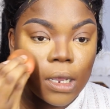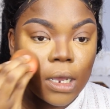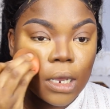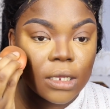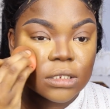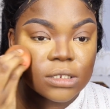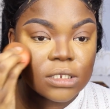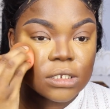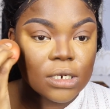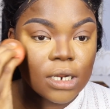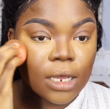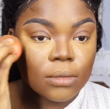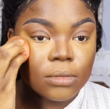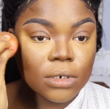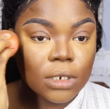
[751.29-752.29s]
I
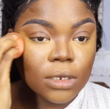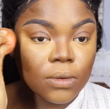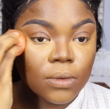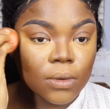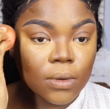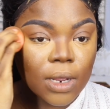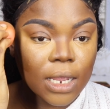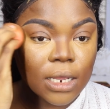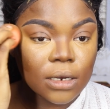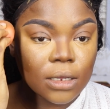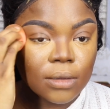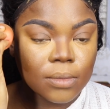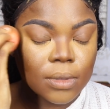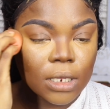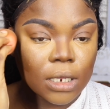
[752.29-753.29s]
stopped right
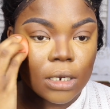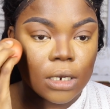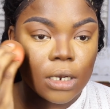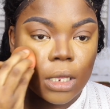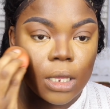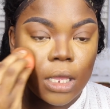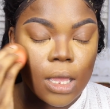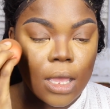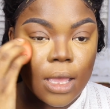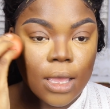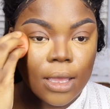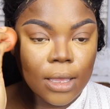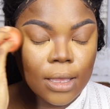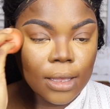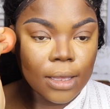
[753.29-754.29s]
up in
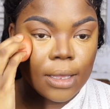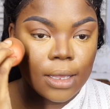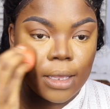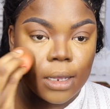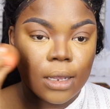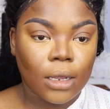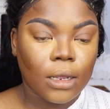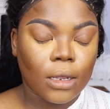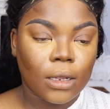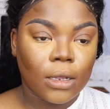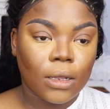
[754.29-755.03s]
here